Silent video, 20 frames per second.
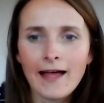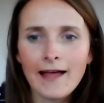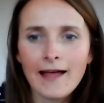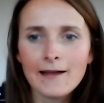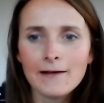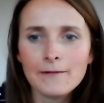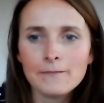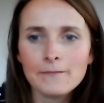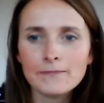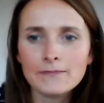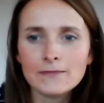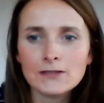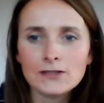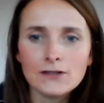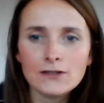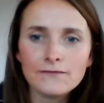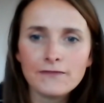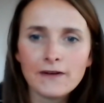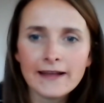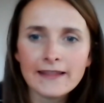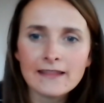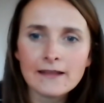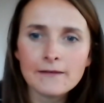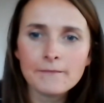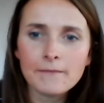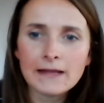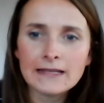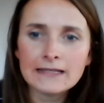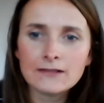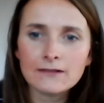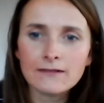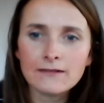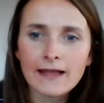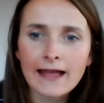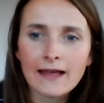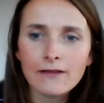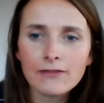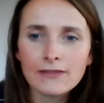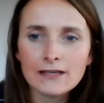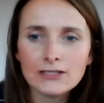Um, do you find that mental
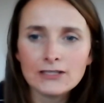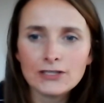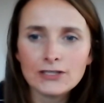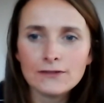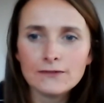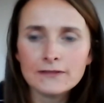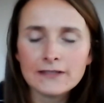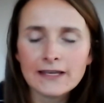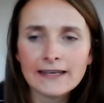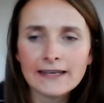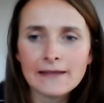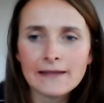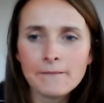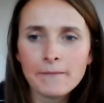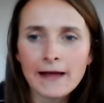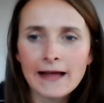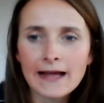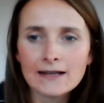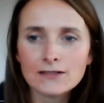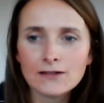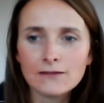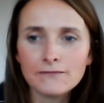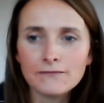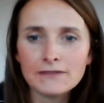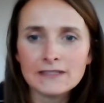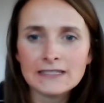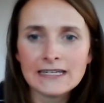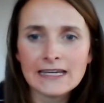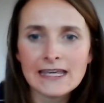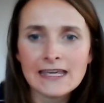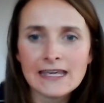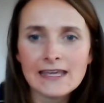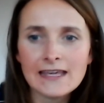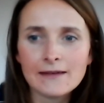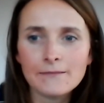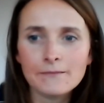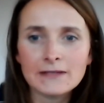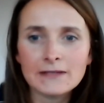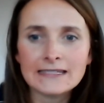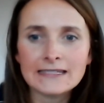health issues can impact on fatigue
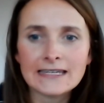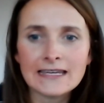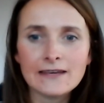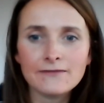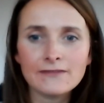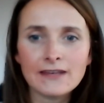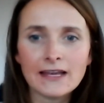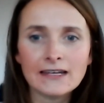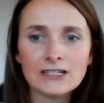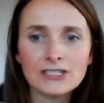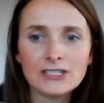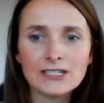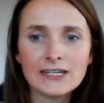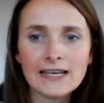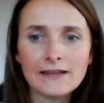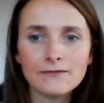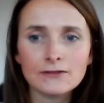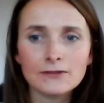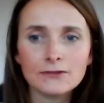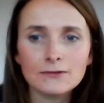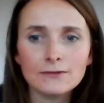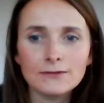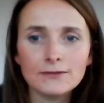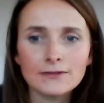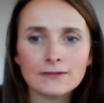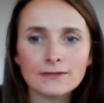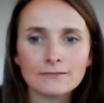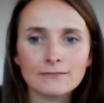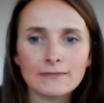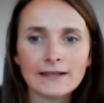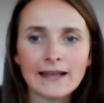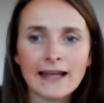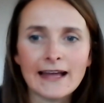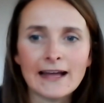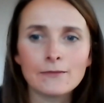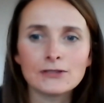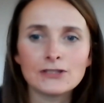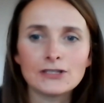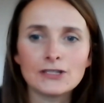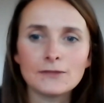and perceived energy levels? And
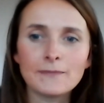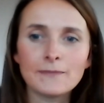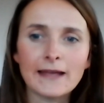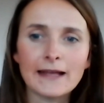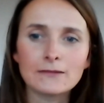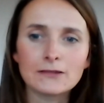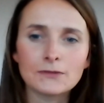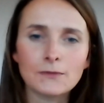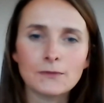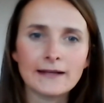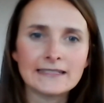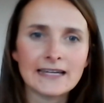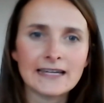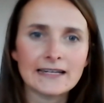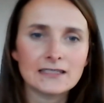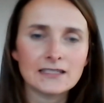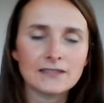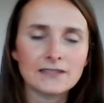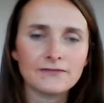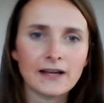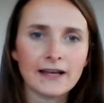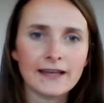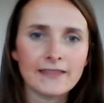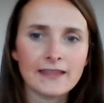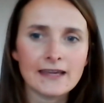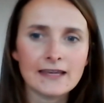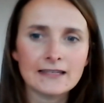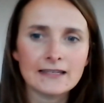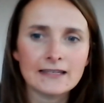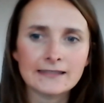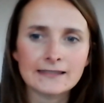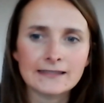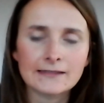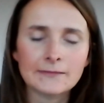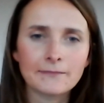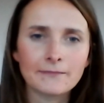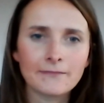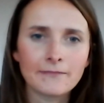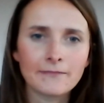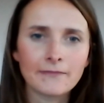how would you be able to identify this?